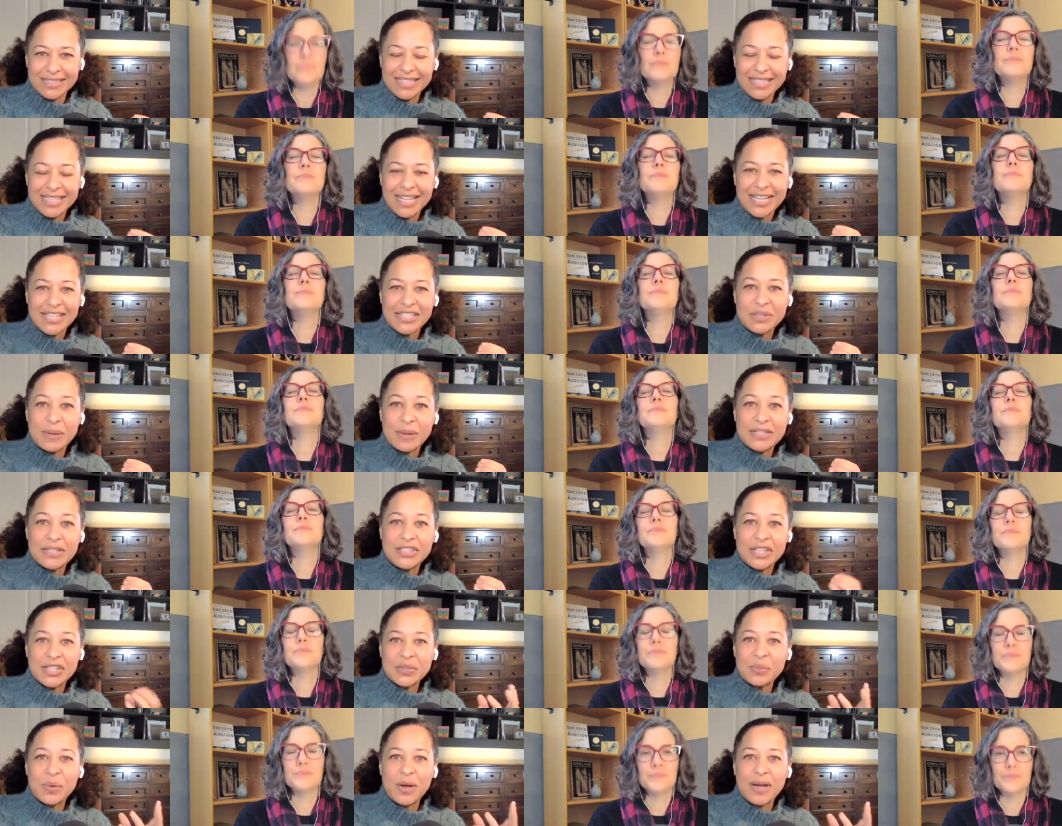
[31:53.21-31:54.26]
Speaker 1: Mm. And so I mm.
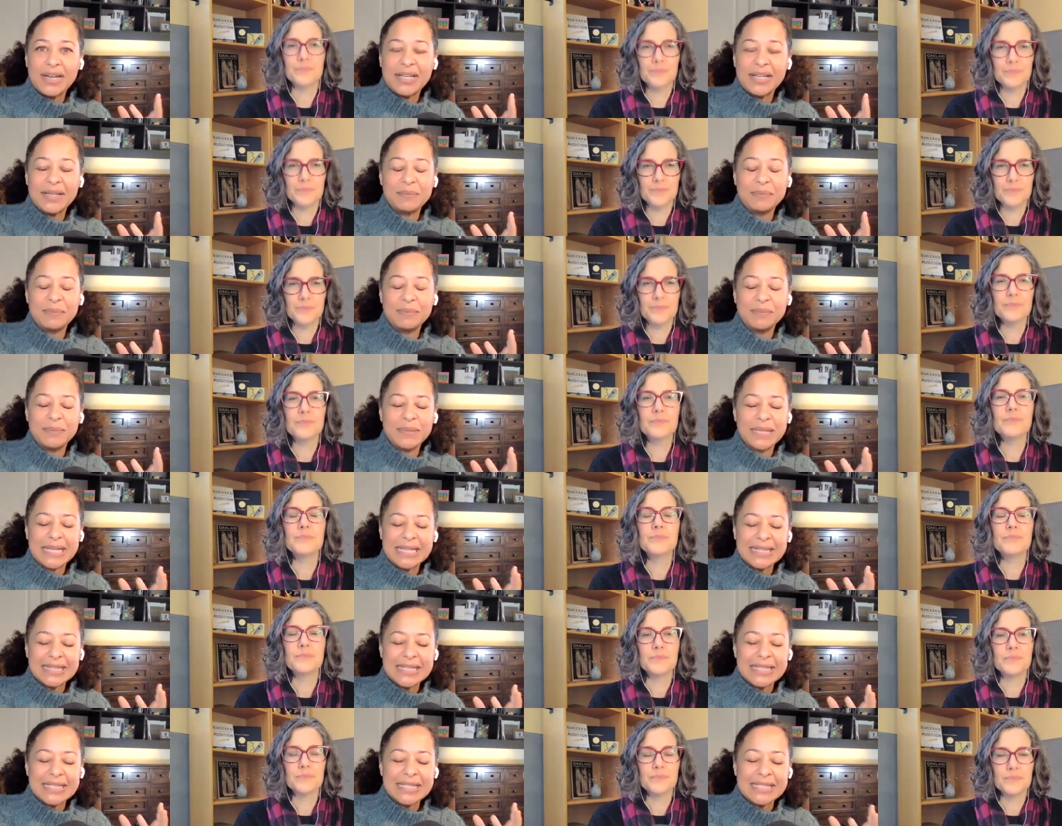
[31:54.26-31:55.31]
just want to
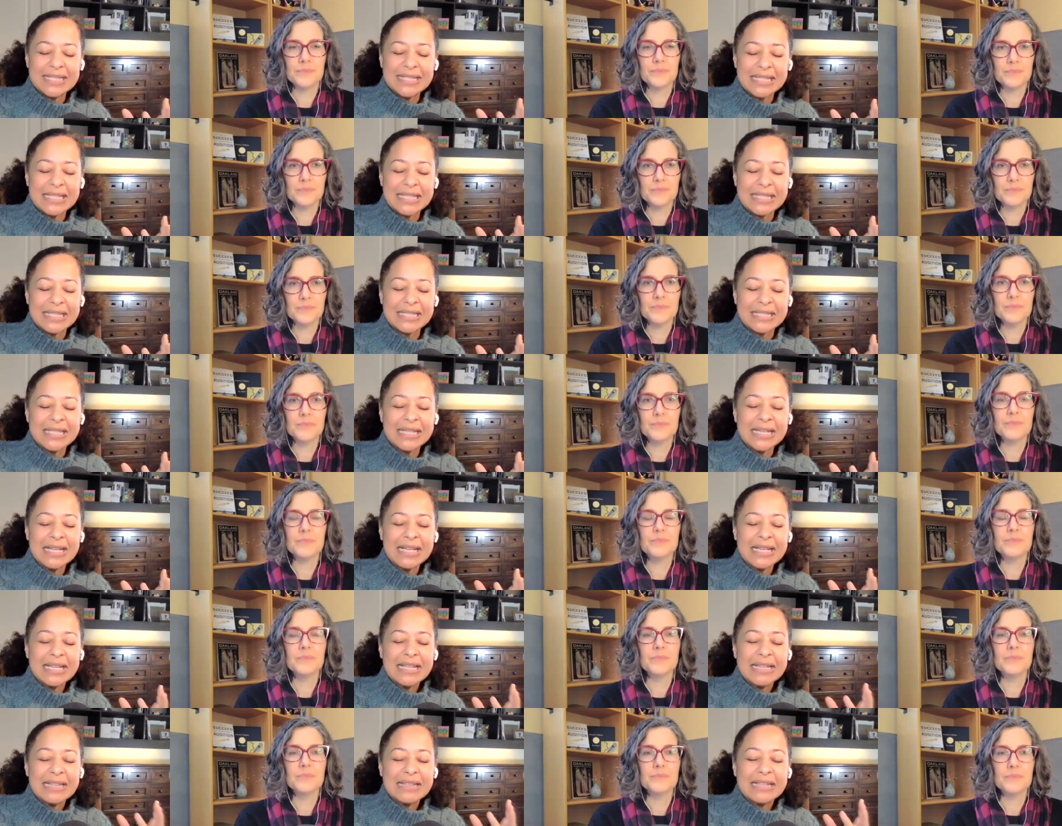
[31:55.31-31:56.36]
plant the seed,
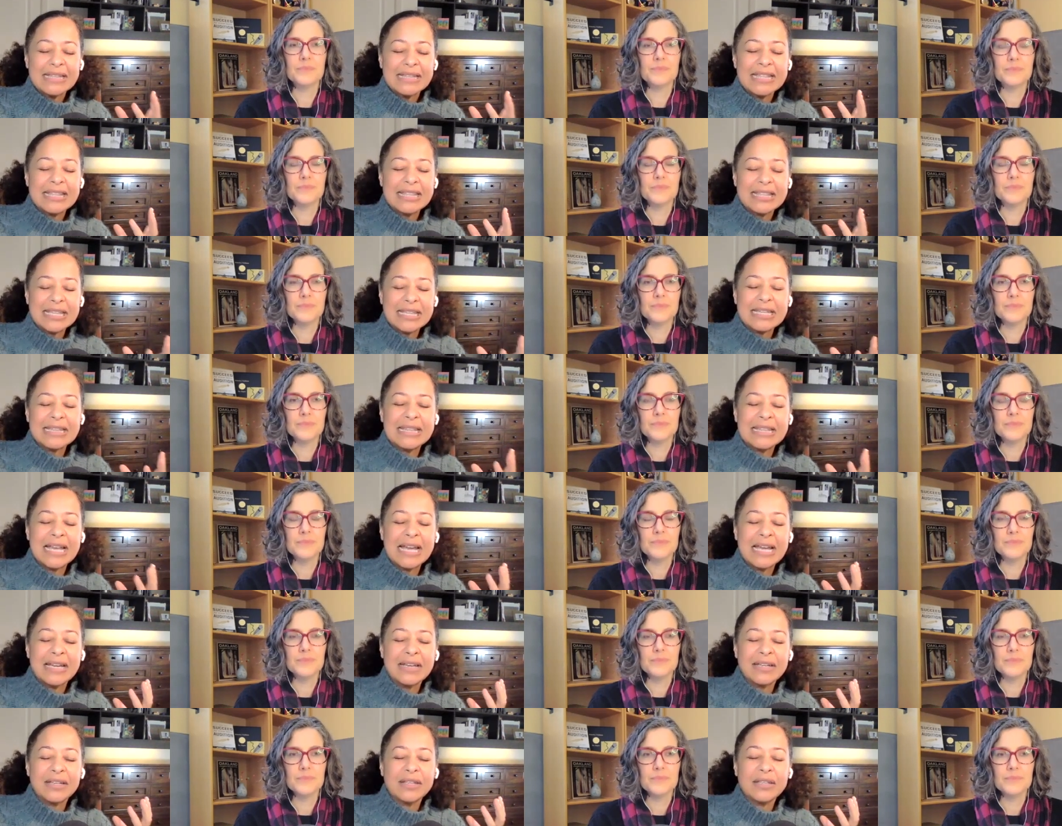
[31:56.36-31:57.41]
the thing
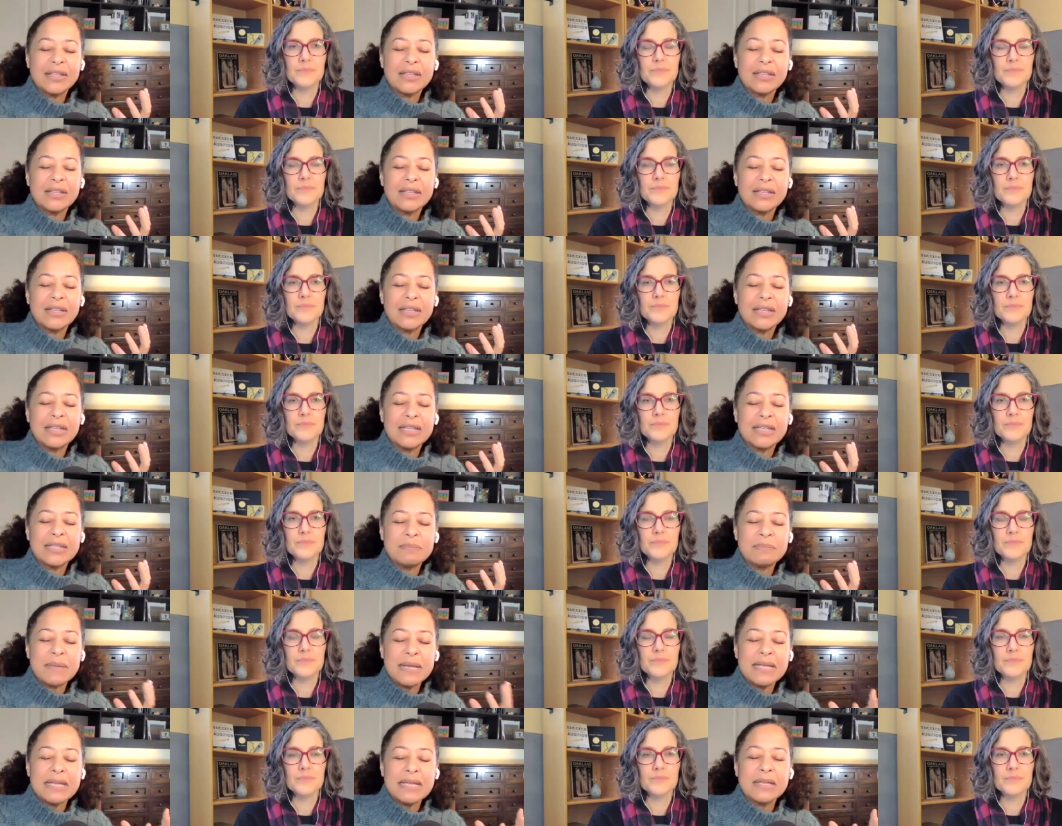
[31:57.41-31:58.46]
that is
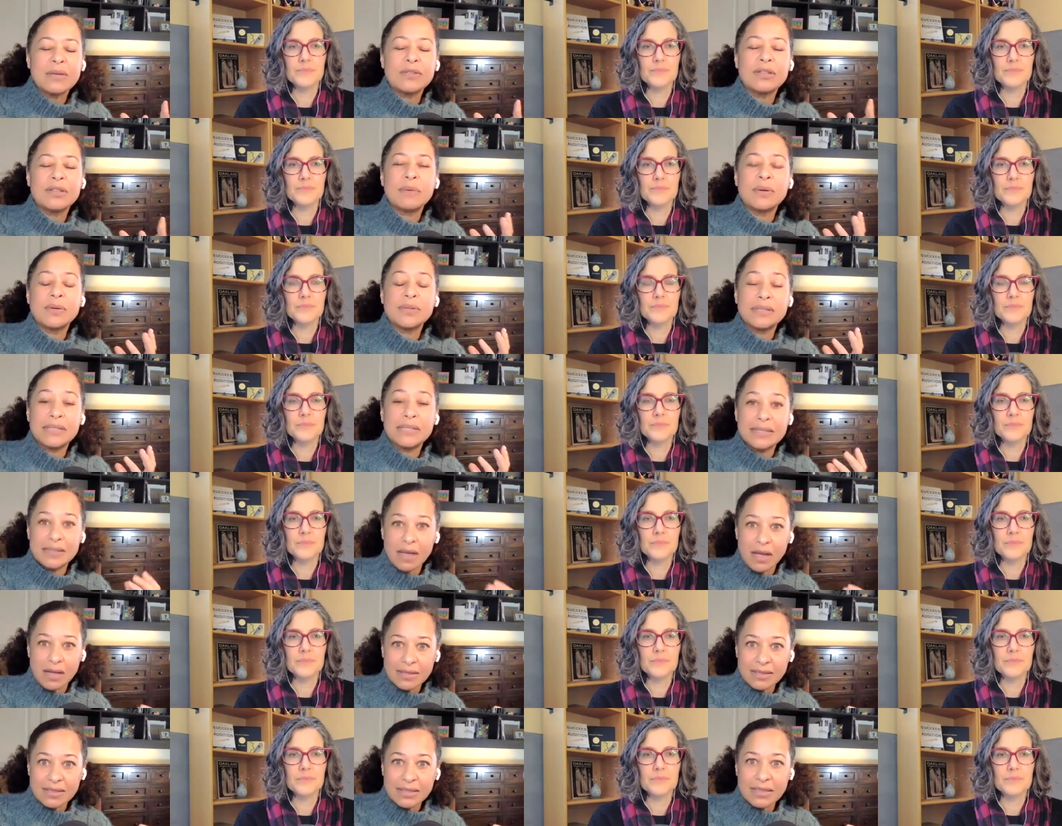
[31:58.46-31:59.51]
making you the most
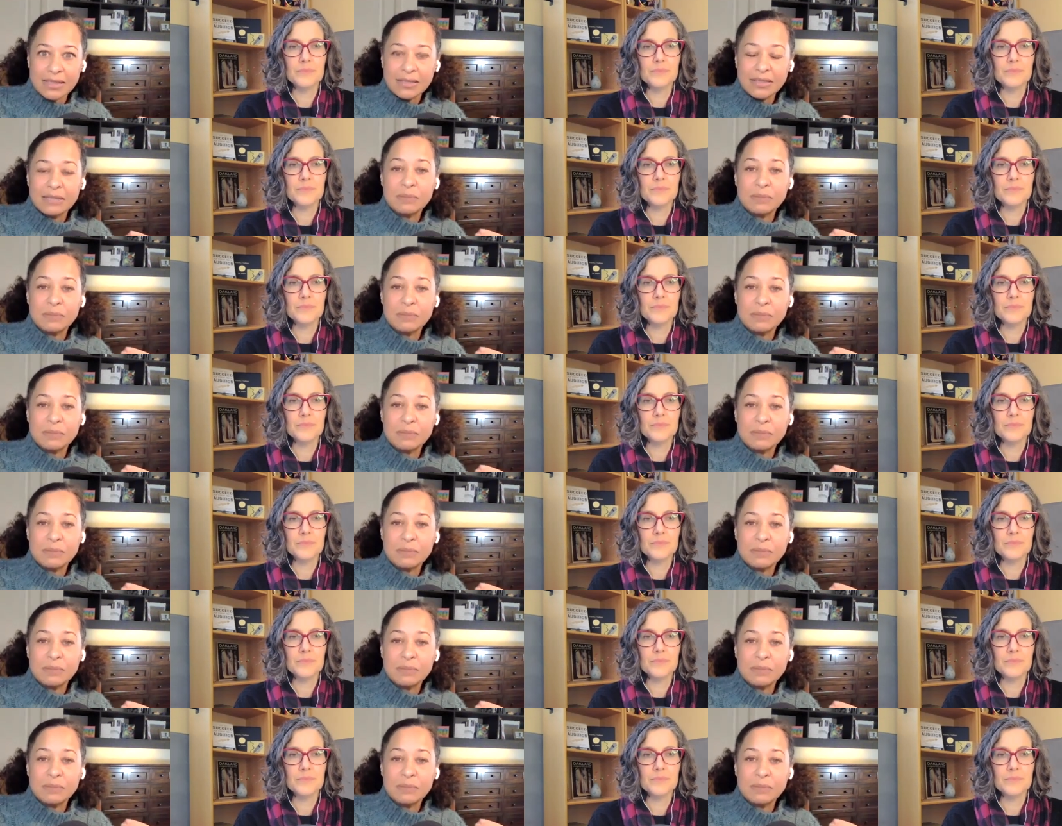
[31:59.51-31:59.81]
exhausted, the